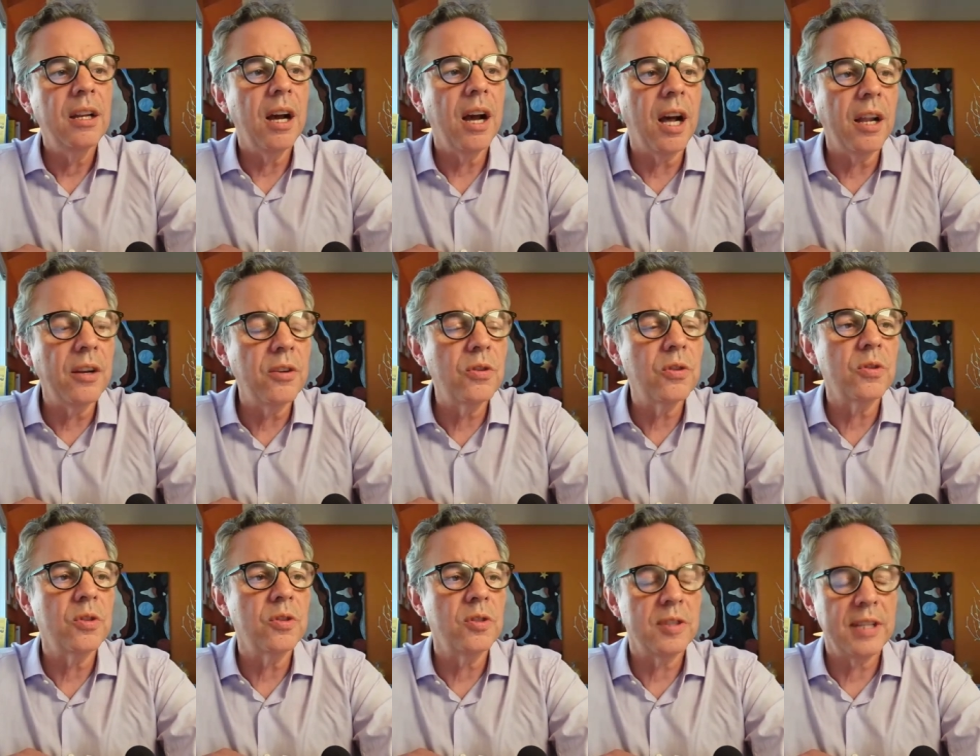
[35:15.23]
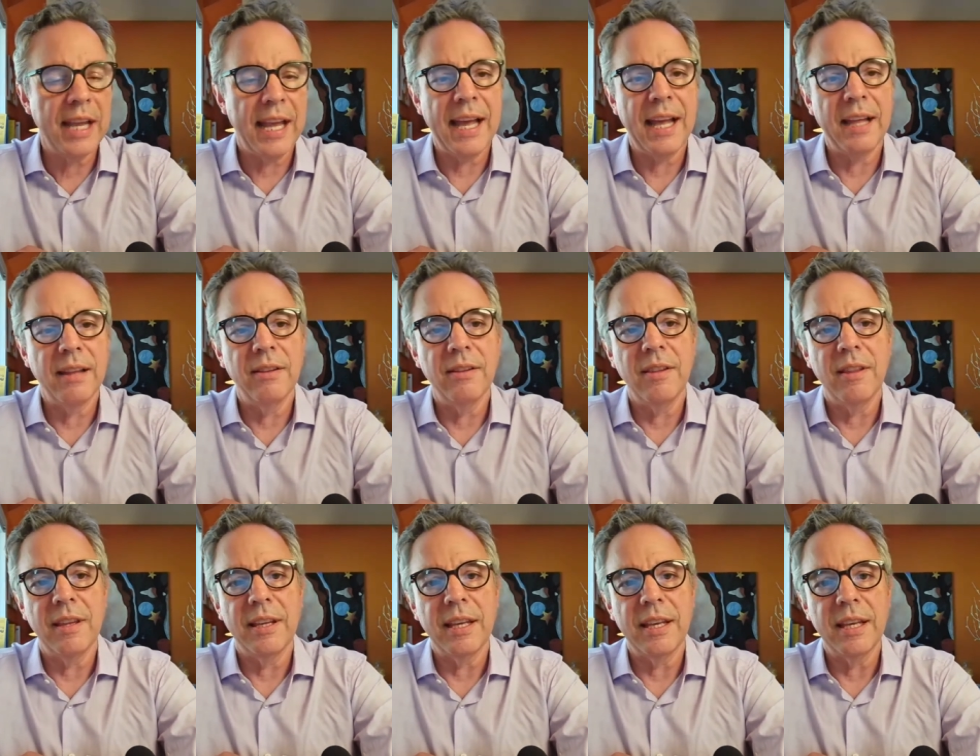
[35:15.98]
understand
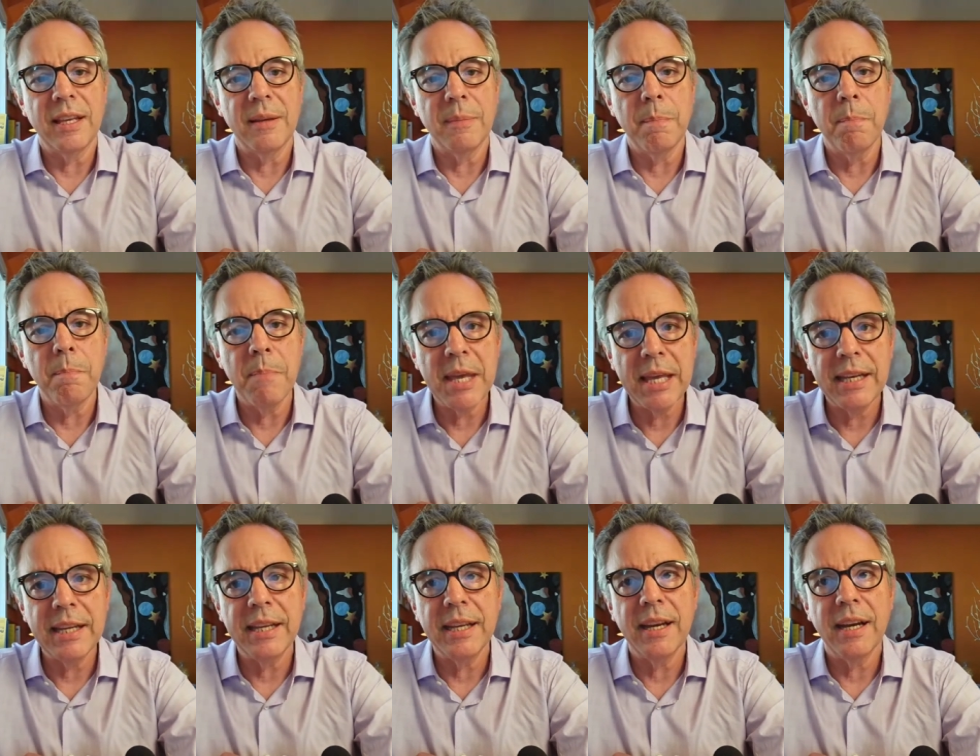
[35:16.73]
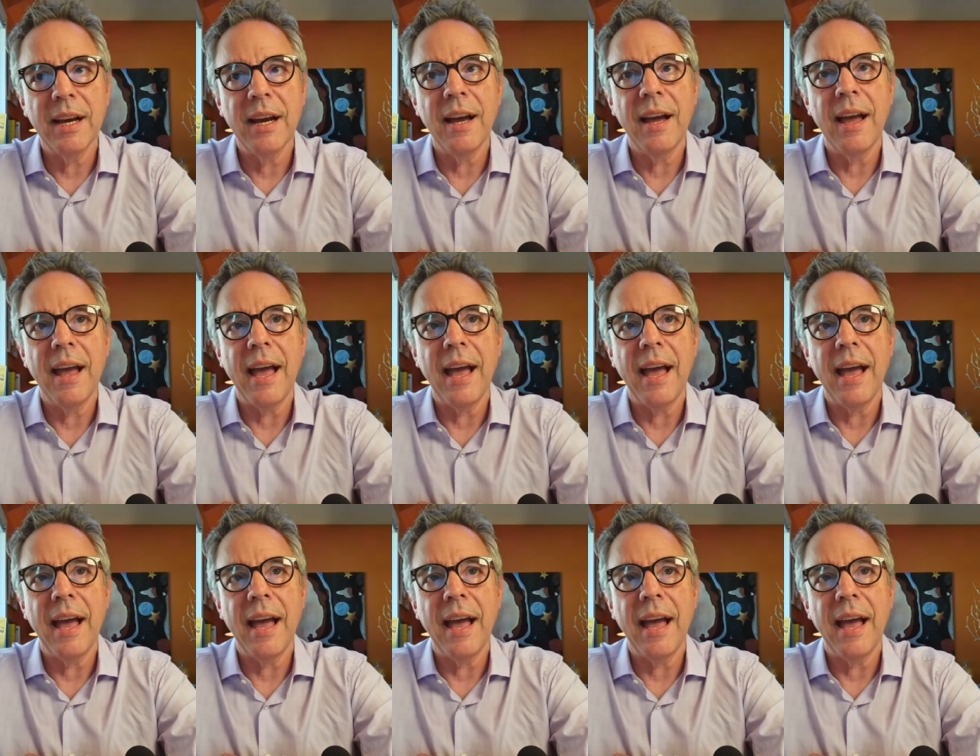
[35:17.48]
the media